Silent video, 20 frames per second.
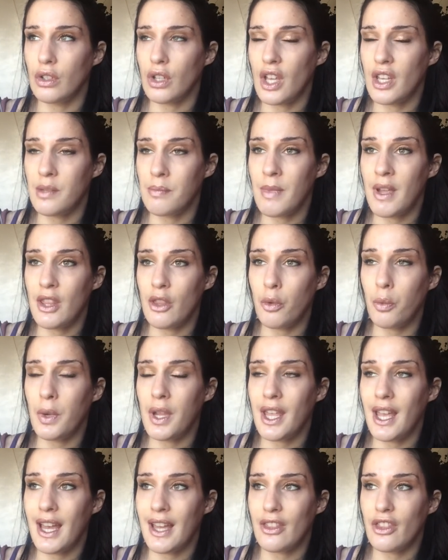has meant that
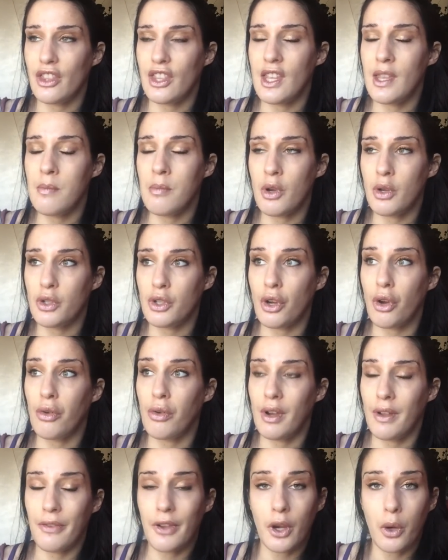we had the most
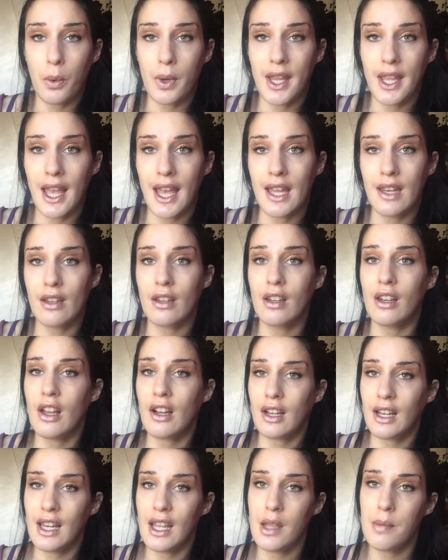horrific weekend.
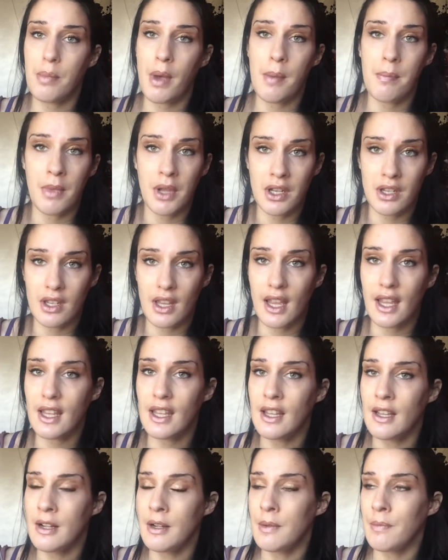Luckily, by
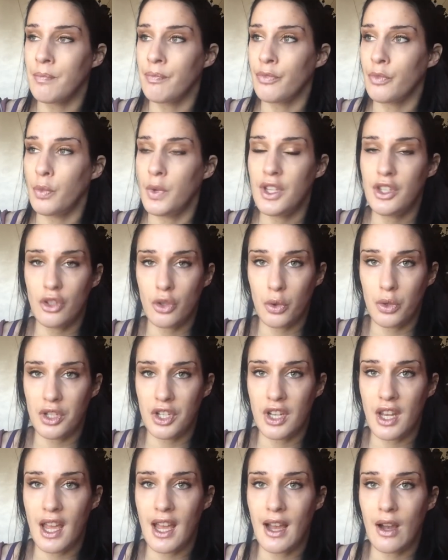Monday, we'd
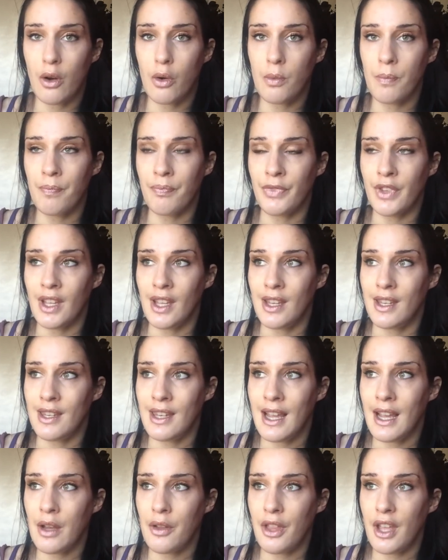sorted it out.
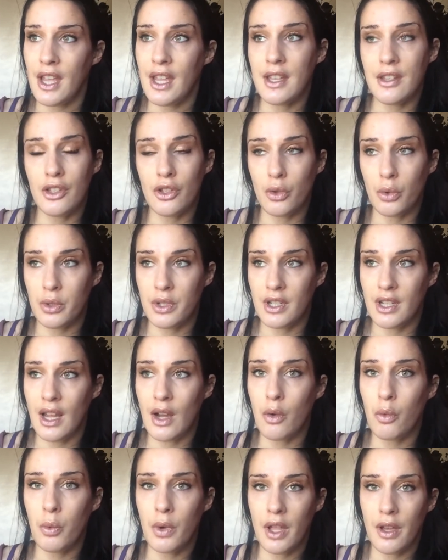Now that it is sorted
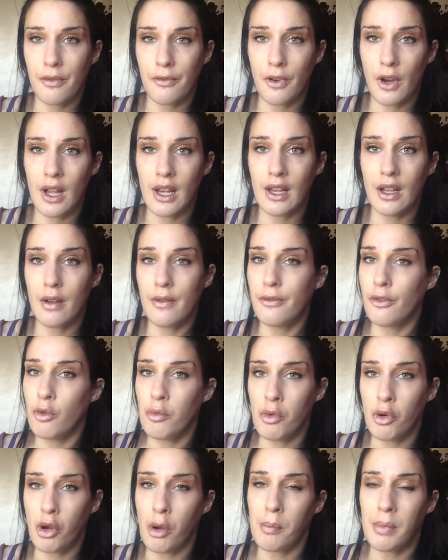out, we are filing a
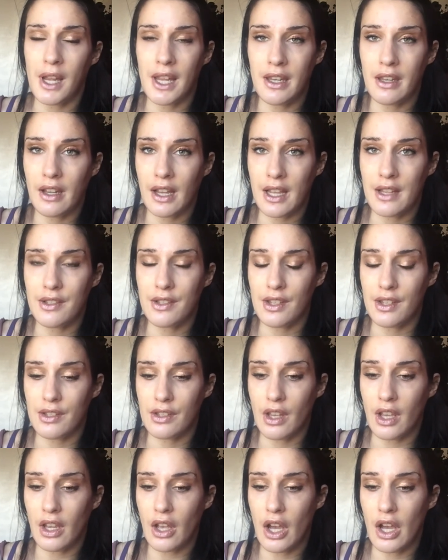formal complaint against this
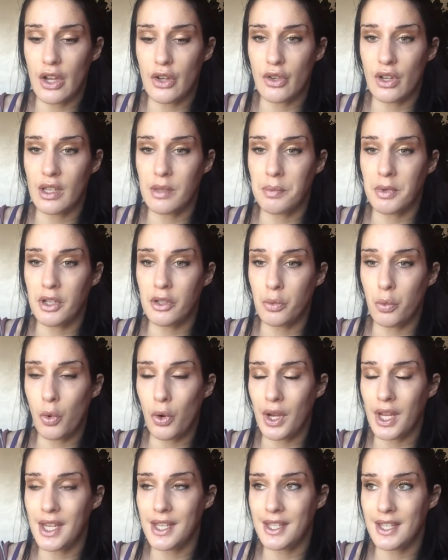psychiatrist because
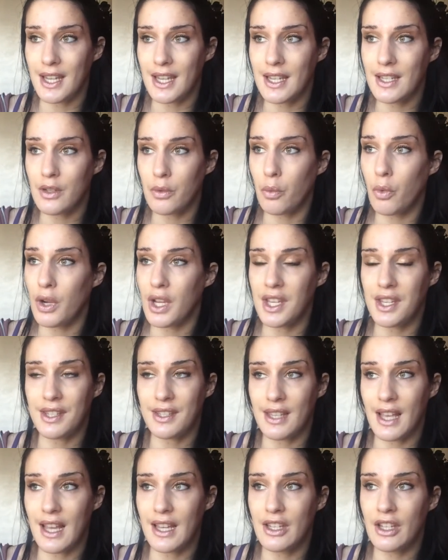what he did, what he
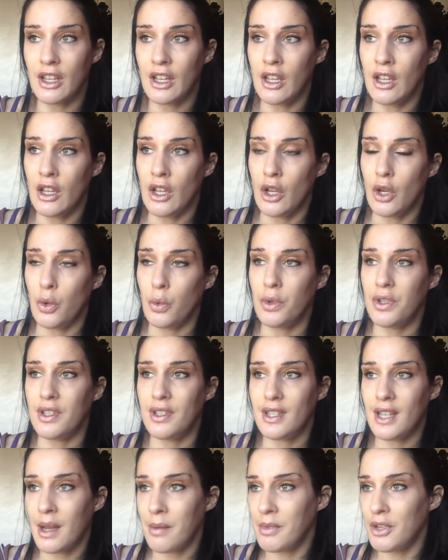said, was
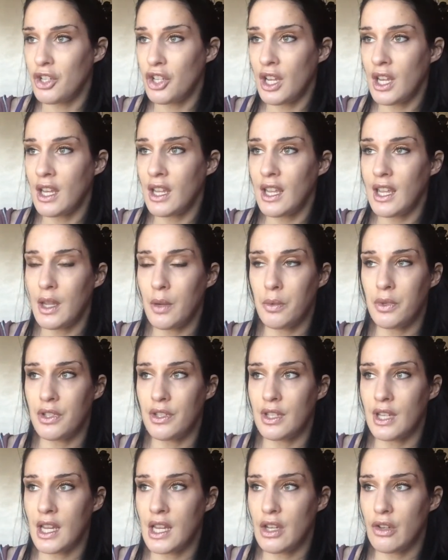damaging, it was
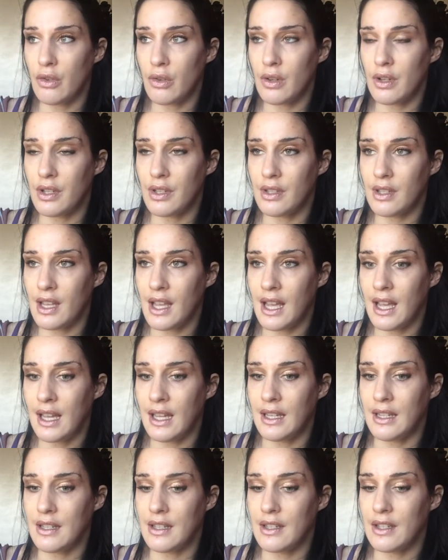dangerous,
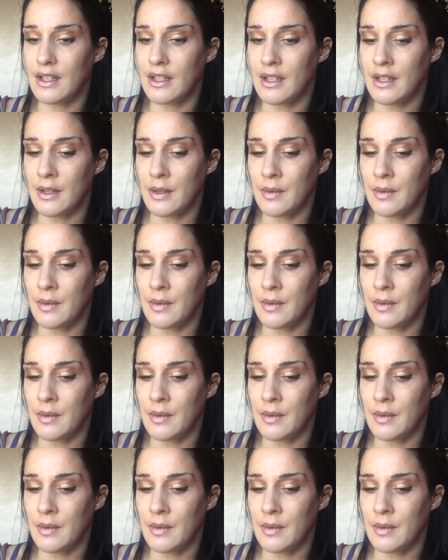and